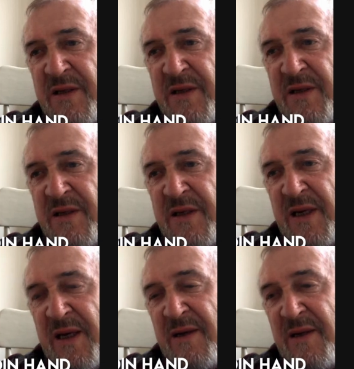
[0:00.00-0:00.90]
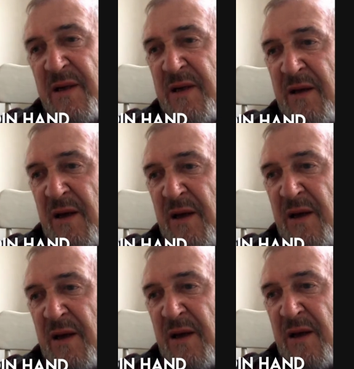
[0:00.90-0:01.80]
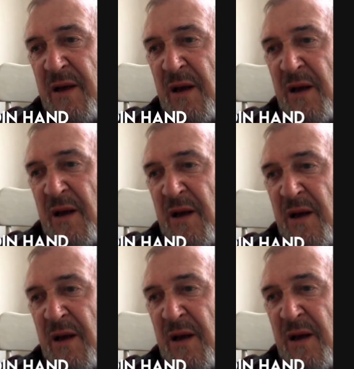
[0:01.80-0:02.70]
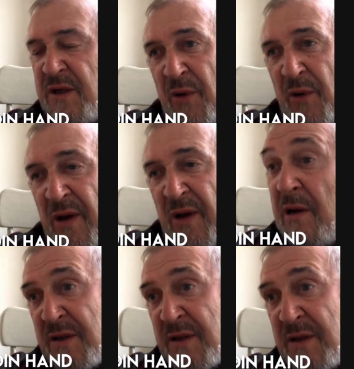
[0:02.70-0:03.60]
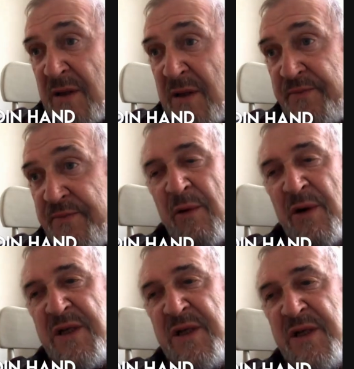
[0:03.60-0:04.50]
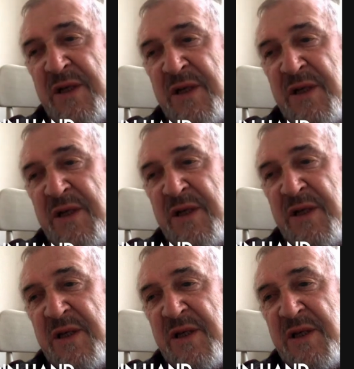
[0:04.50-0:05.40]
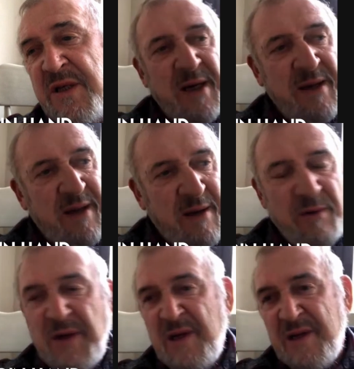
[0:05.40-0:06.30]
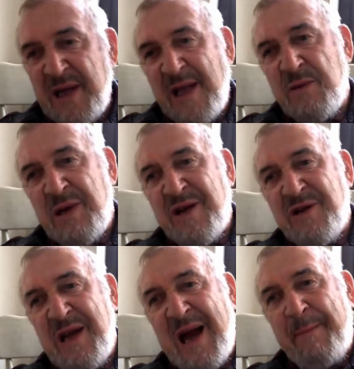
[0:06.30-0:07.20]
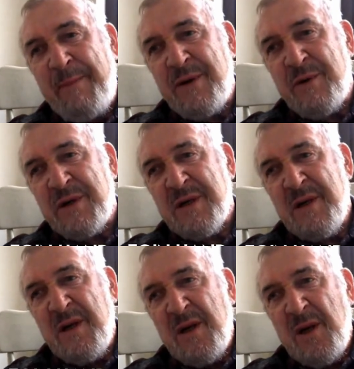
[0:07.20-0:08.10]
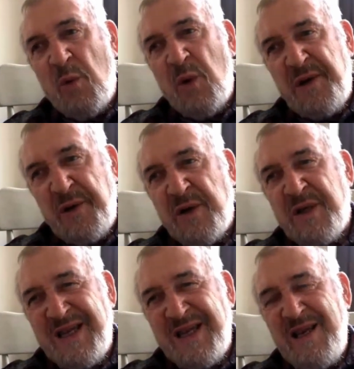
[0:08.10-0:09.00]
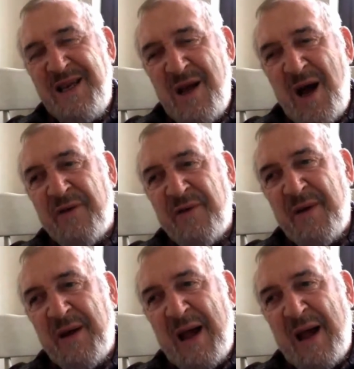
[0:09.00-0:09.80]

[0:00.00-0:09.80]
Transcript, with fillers: if we lost the centre Kevin Moore, Lawrenson, and there were games, important games, that I think that's what actually happened to us. We just did not.